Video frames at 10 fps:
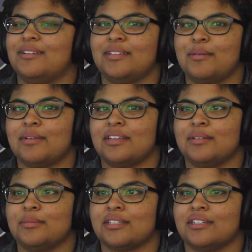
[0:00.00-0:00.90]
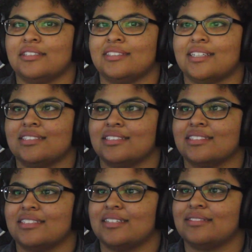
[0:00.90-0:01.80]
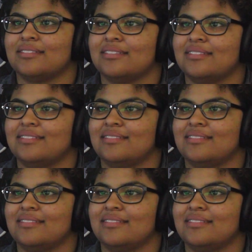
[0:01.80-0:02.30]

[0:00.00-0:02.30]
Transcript: Why are they making him look all sexy and stuff?